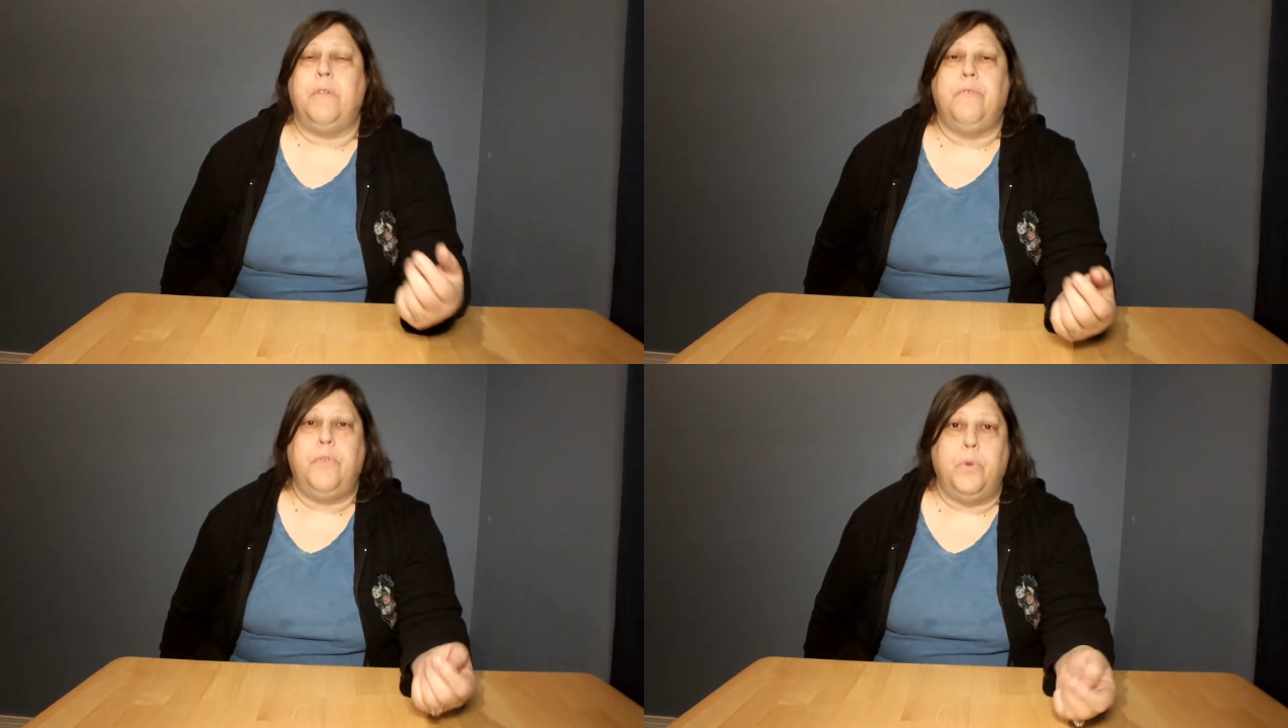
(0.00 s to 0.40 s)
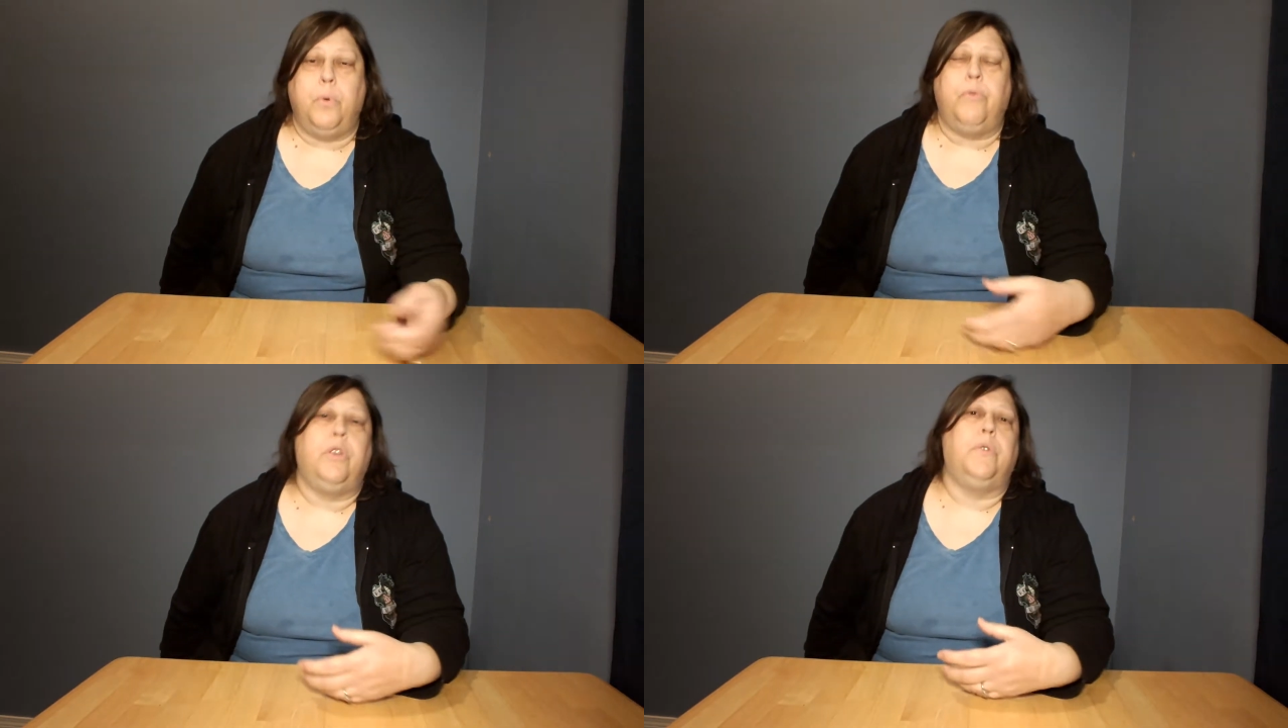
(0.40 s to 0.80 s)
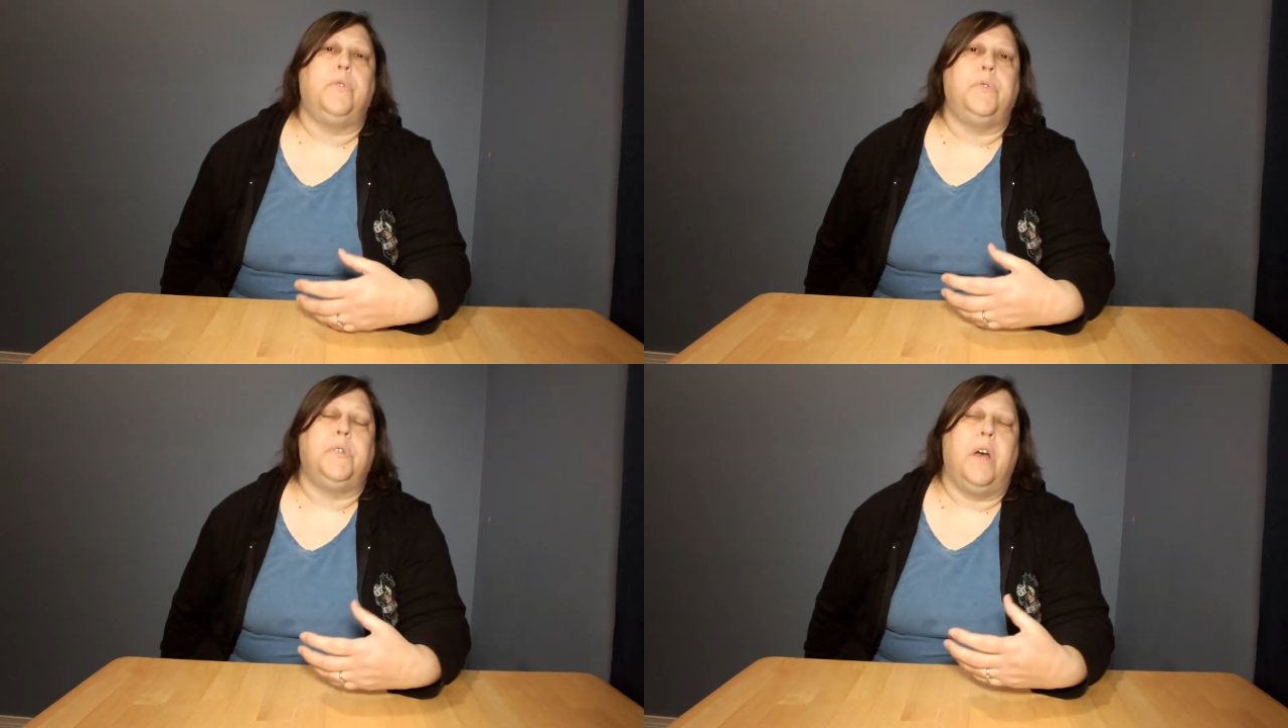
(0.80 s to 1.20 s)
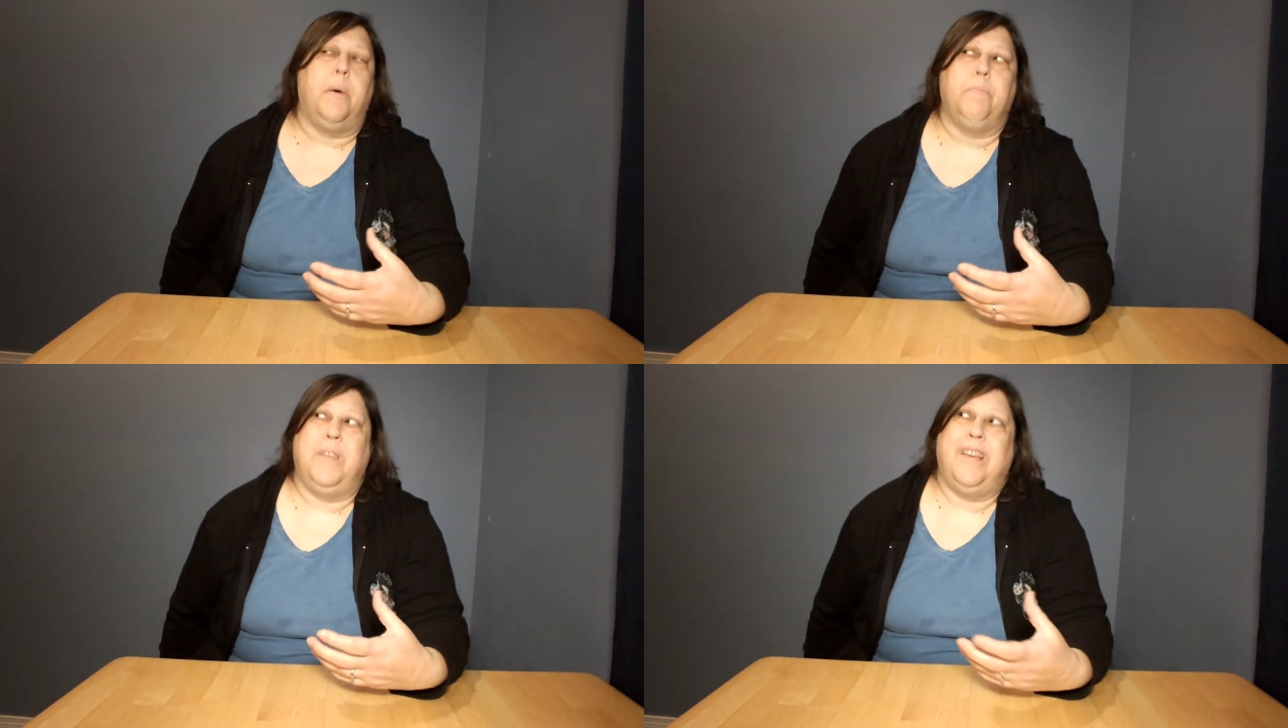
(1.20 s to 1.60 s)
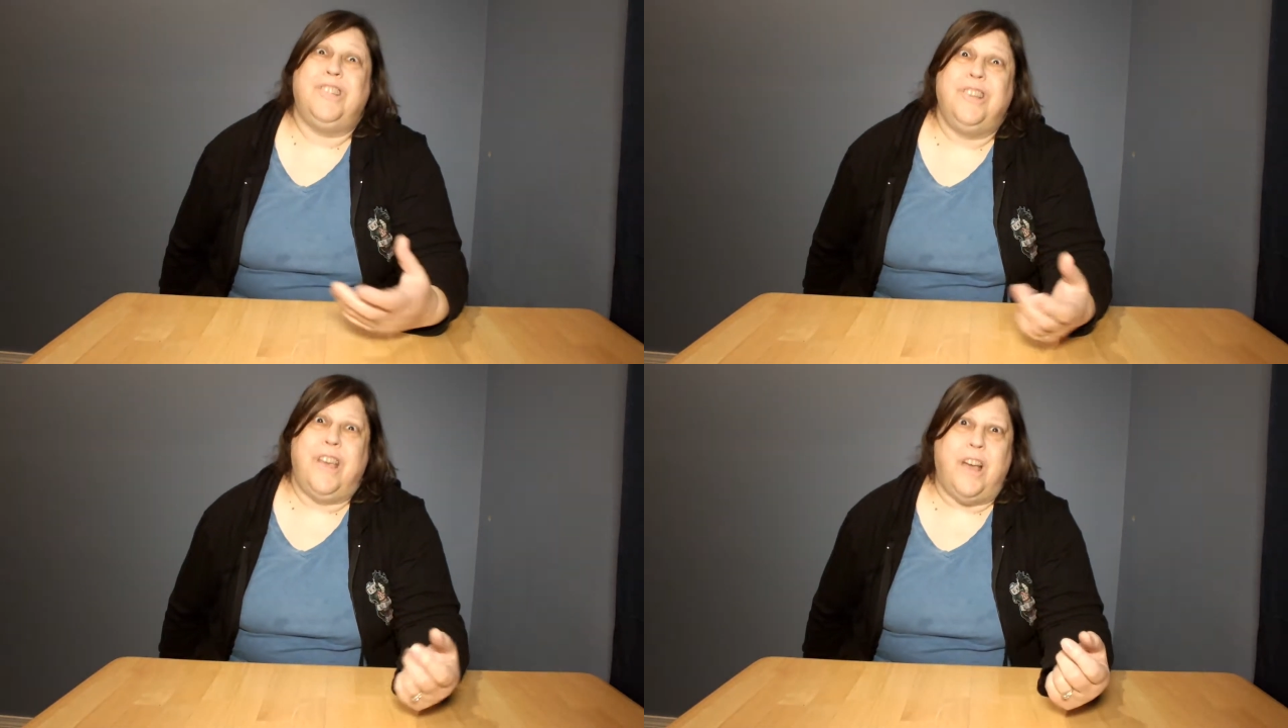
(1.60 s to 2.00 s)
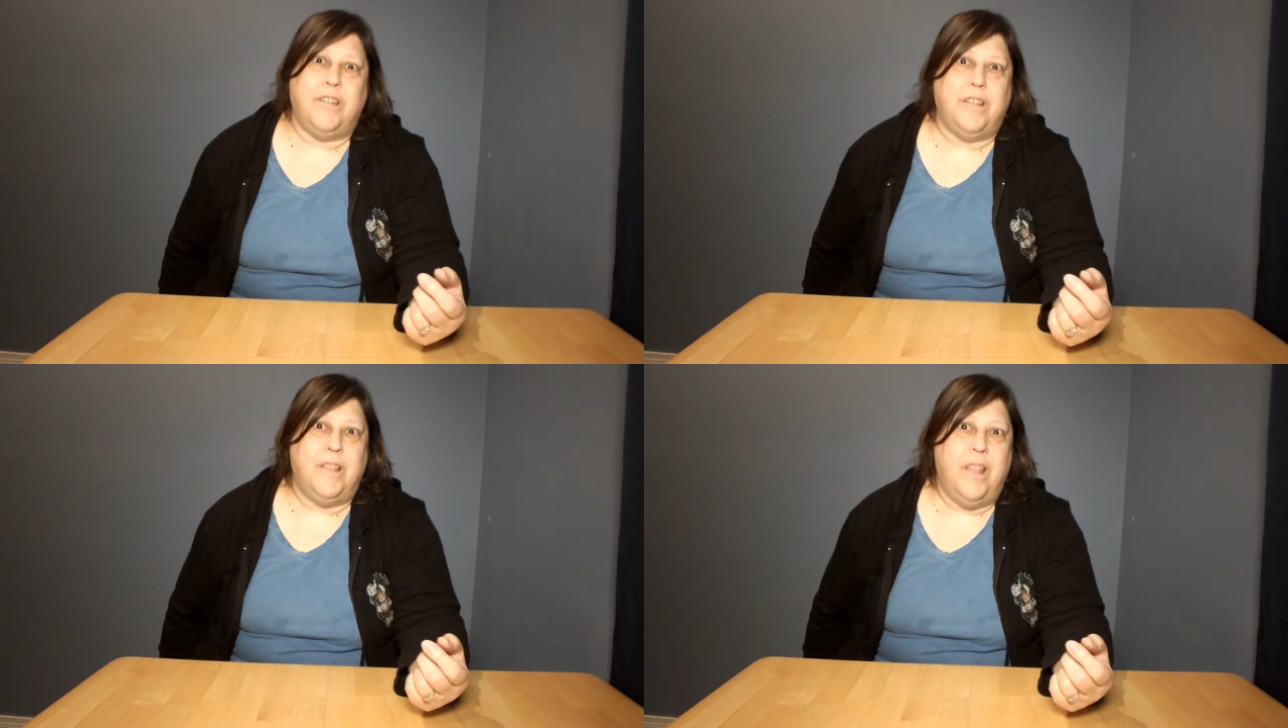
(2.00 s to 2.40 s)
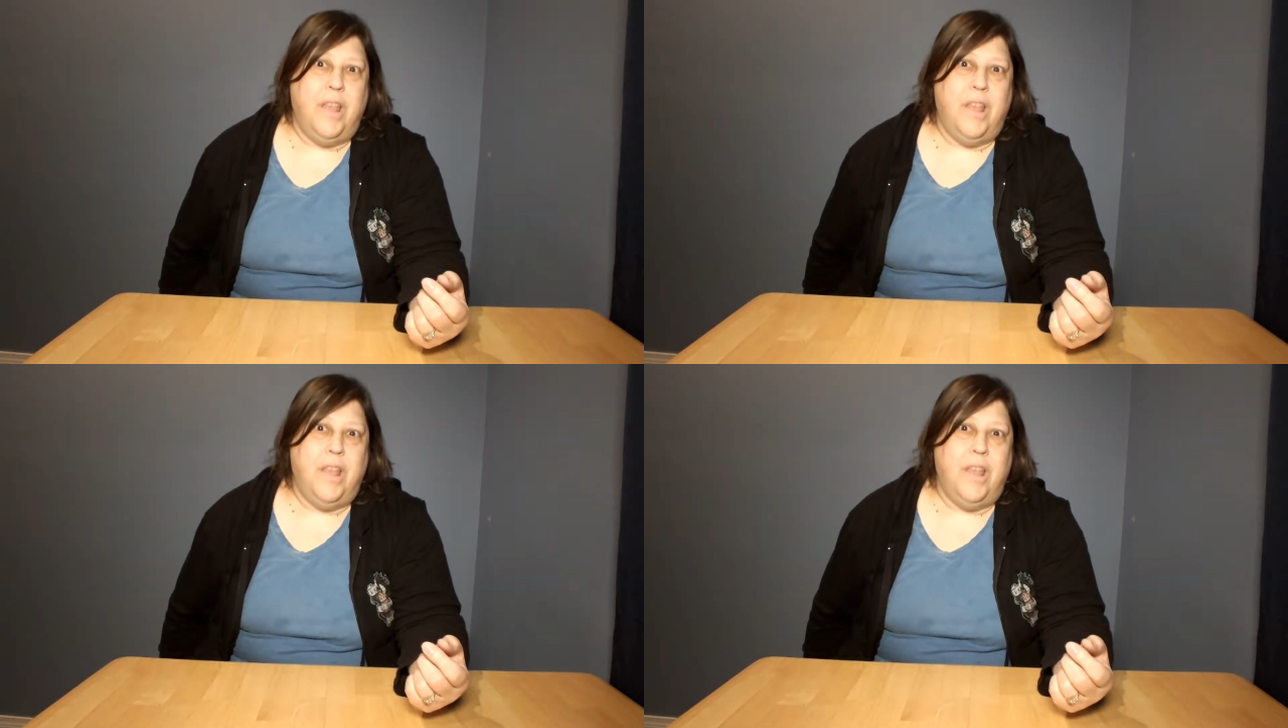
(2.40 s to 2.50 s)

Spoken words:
and food reviews, kitchen gadget